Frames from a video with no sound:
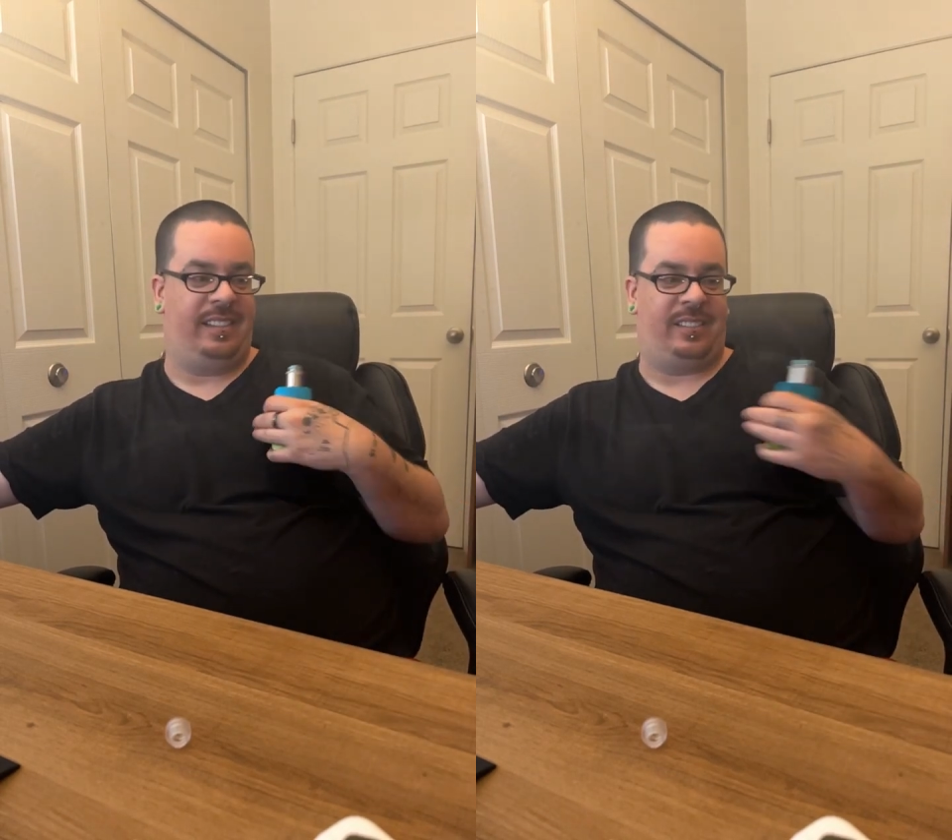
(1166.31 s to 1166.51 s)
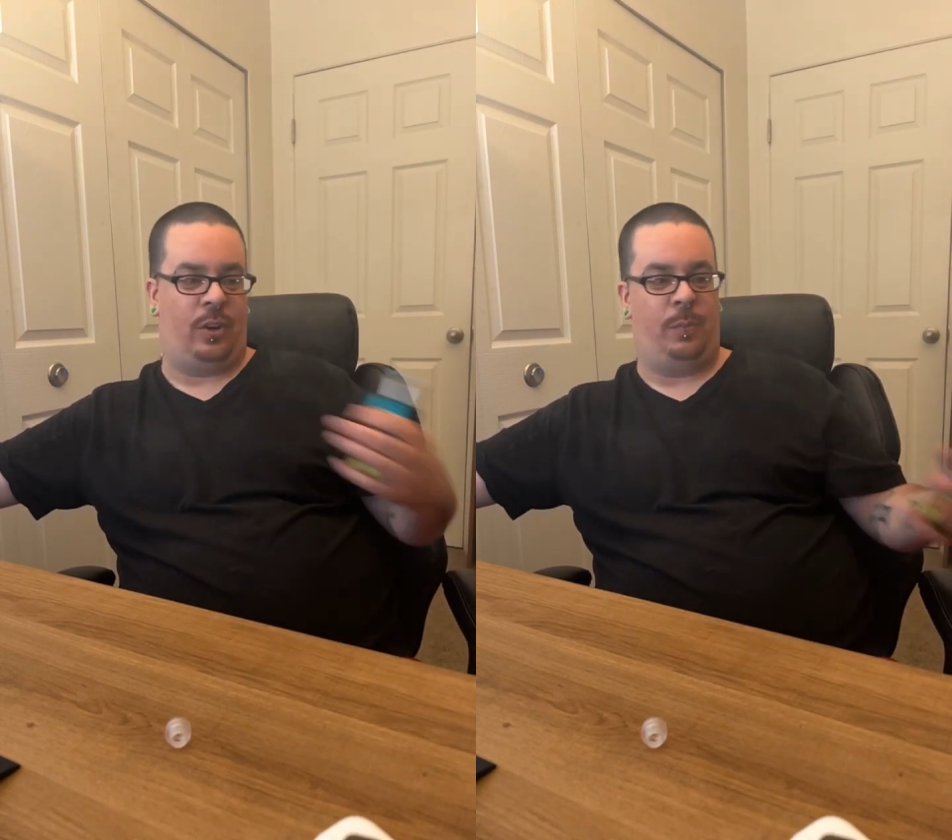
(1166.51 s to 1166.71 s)

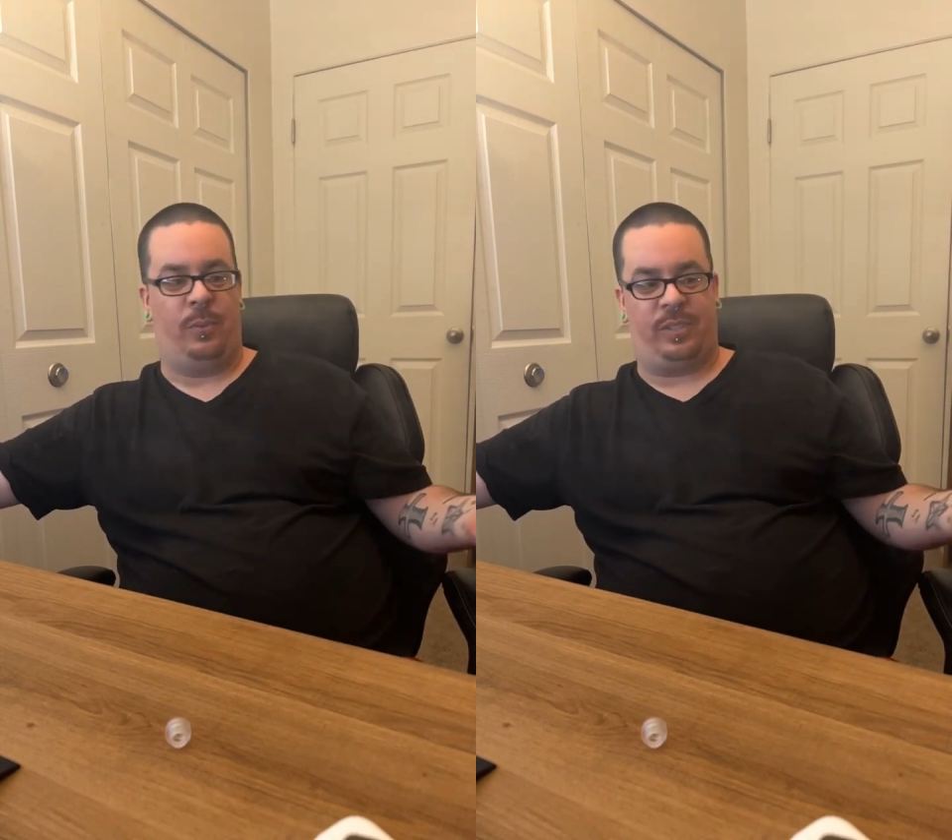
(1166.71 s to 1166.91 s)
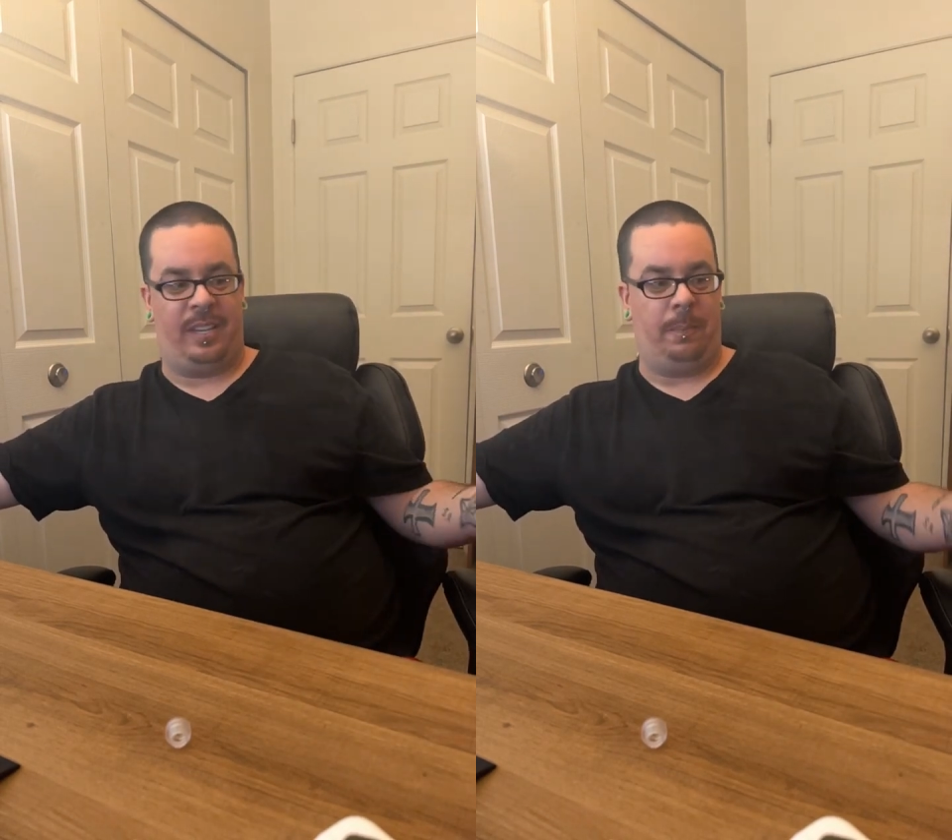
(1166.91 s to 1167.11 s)
This
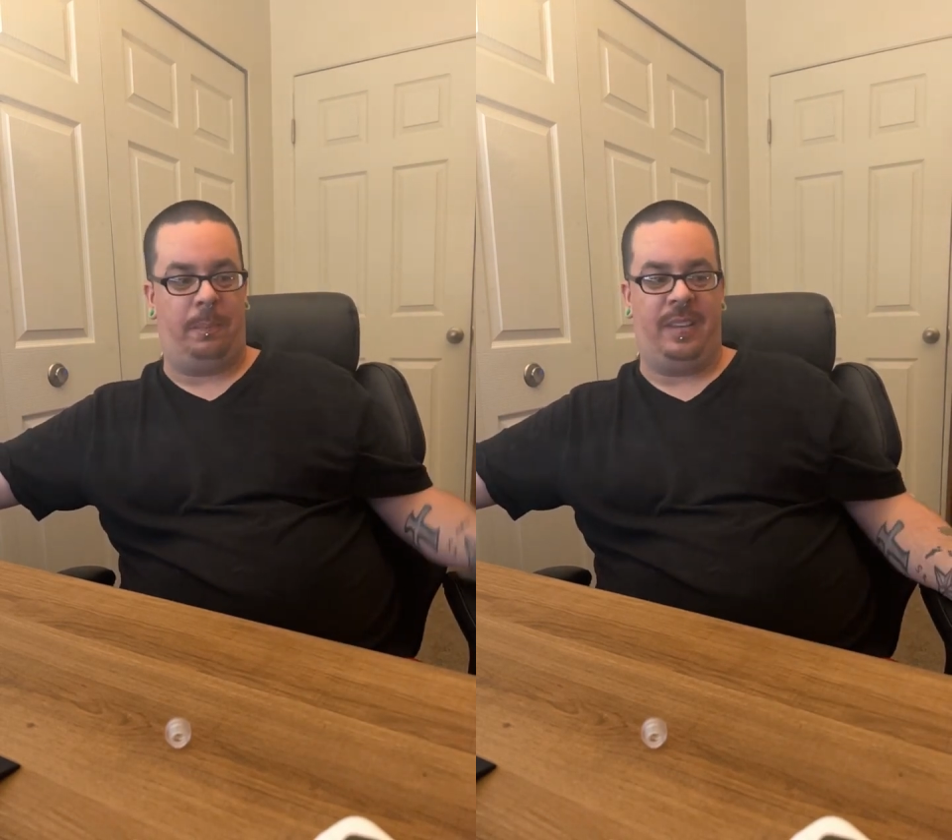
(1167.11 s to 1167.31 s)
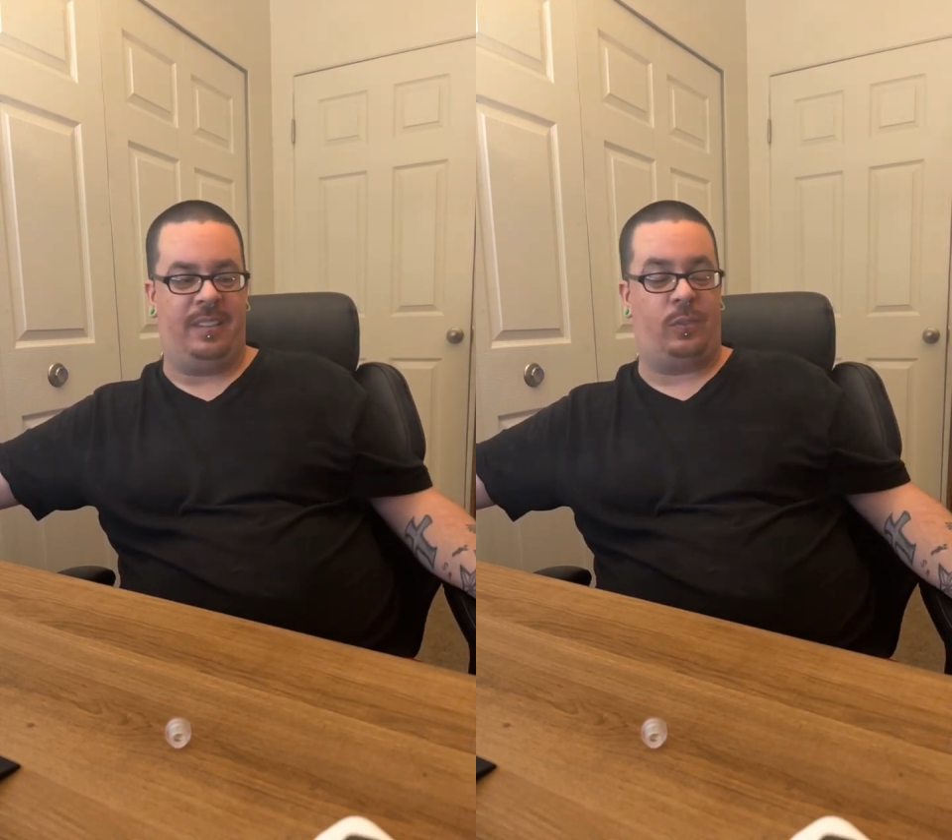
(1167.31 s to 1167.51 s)
almost
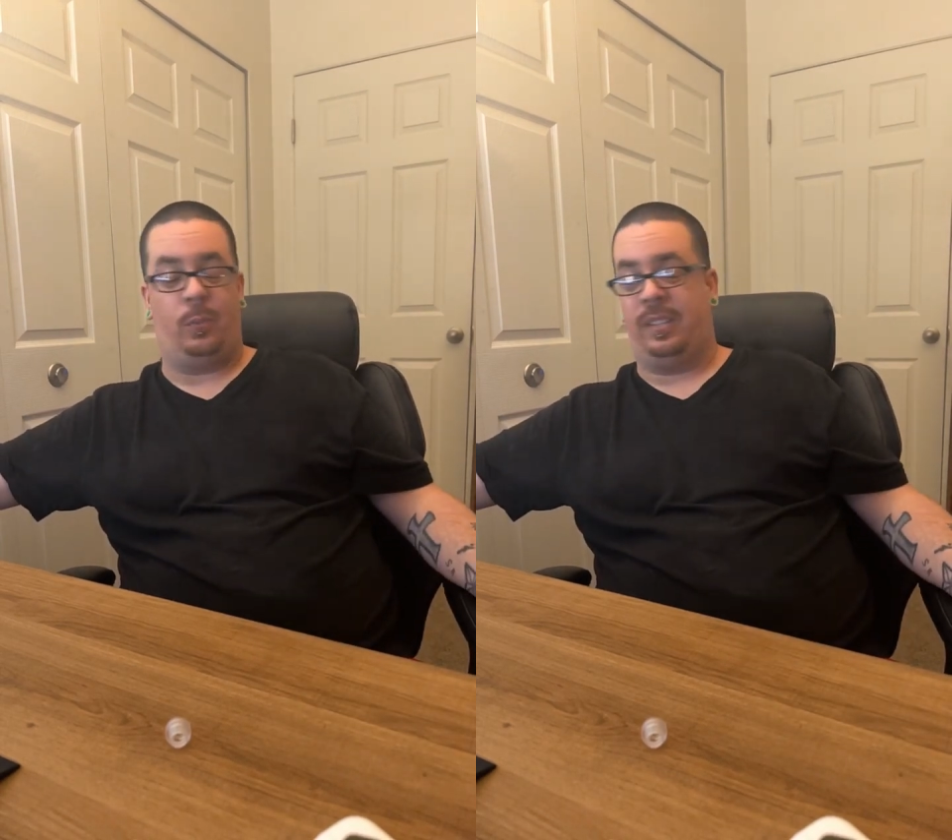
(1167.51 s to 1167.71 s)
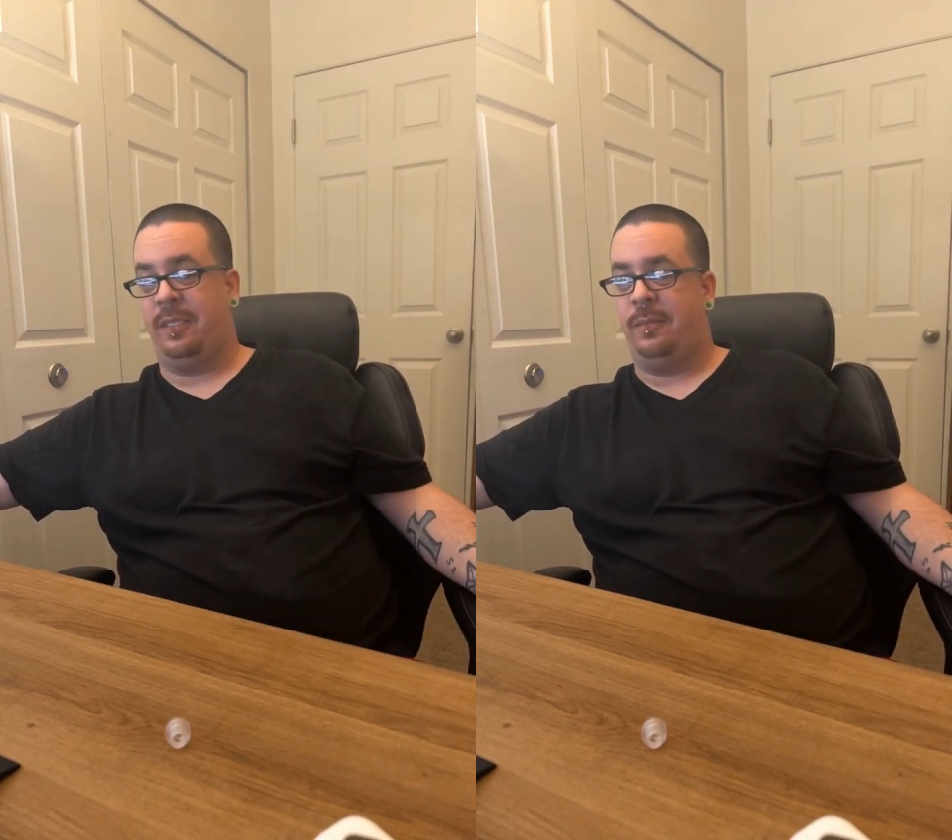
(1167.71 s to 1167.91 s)

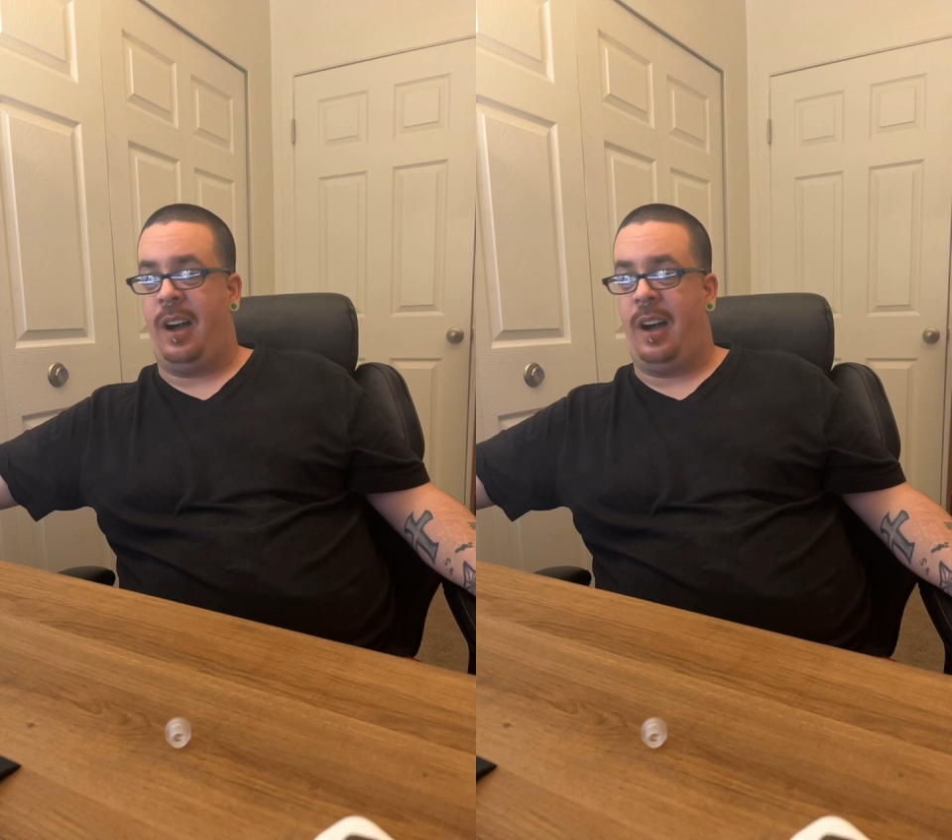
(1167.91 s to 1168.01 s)
competes with the